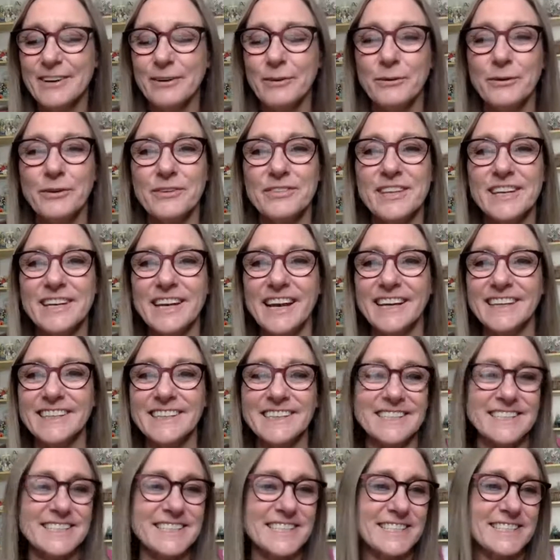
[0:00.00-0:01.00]
We're in the
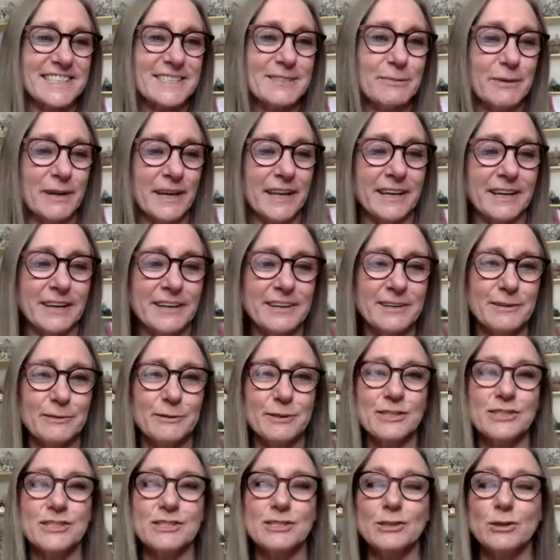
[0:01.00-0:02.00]
90s this week,
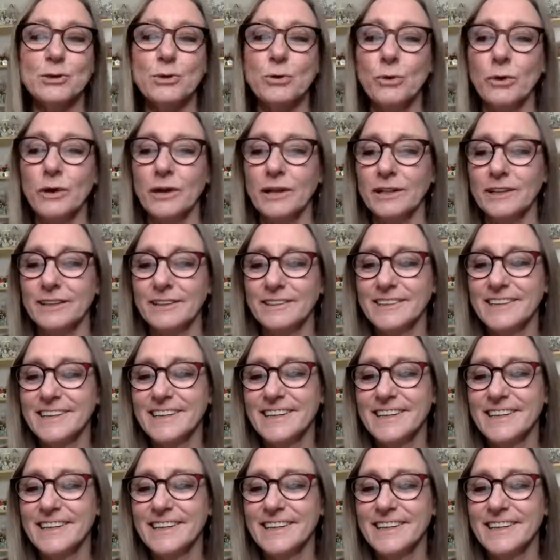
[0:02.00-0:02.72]
which is cool.